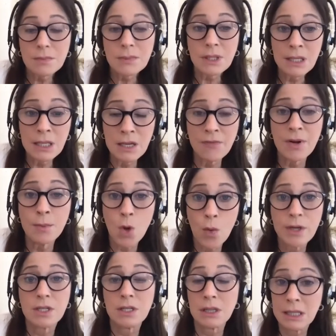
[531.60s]
if I'm
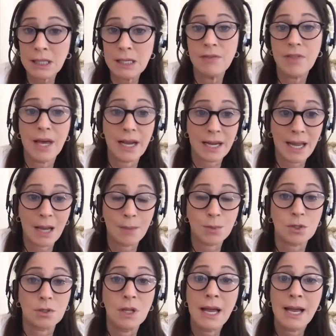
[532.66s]
going to leave that
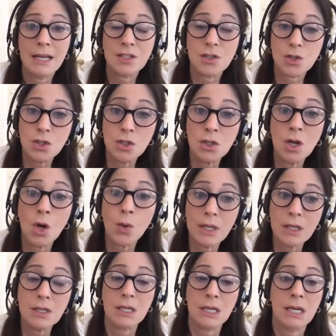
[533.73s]
capsule, as there's no
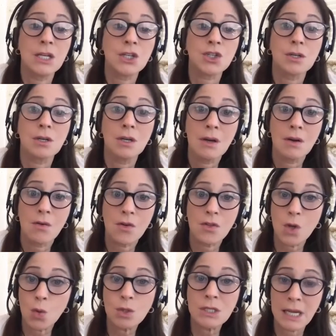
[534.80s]
indication,
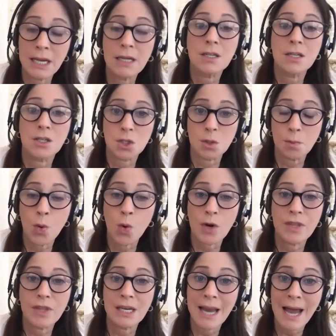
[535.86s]
no data to support
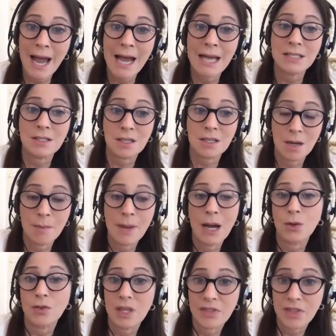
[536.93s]
that it has to come
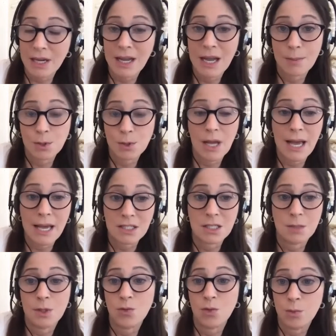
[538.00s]
out, that capsule has to
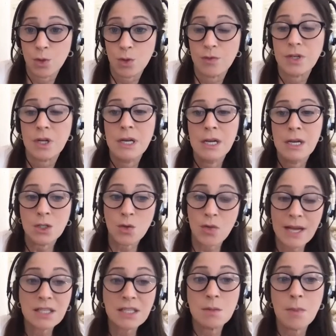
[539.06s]
be removed. So
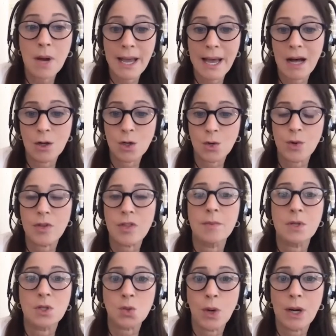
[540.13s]
that's in my algorithm
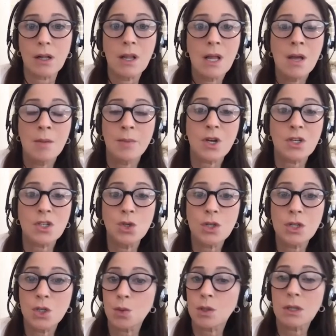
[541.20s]
as well, because you
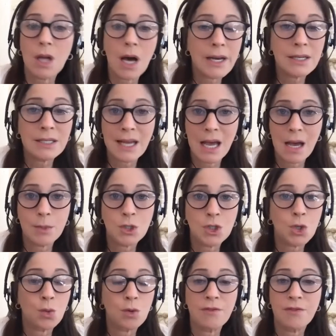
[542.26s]
can do a lot of damage
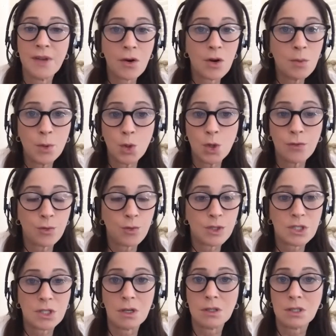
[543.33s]
to a very beautiful
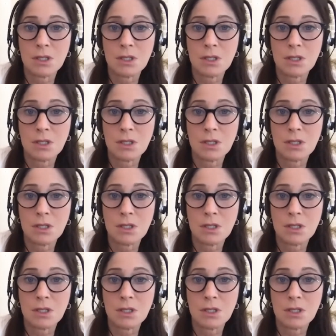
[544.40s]
result in a